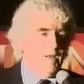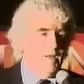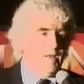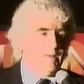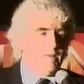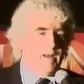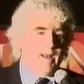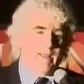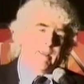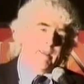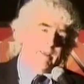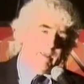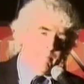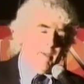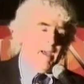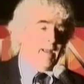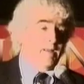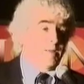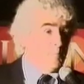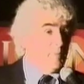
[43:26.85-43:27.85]
then I could get
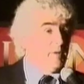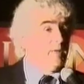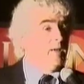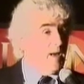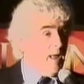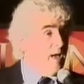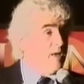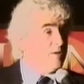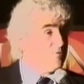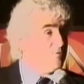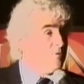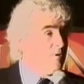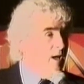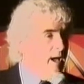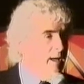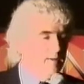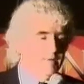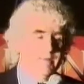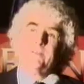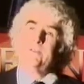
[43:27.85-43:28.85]
back to being an
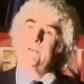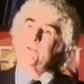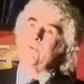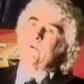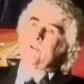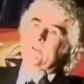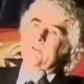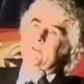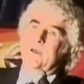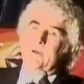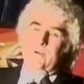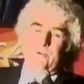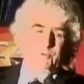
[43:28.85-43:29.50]
astronaut and getting to going into outer